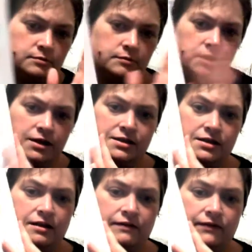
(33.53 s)
because
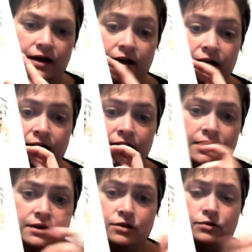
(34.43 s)
if
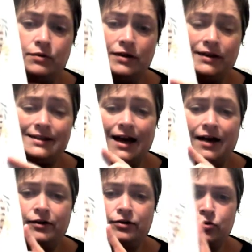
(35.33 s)
you don't get these
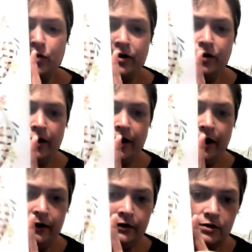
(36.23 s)
calendars when they're
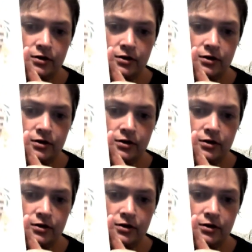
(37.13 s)
out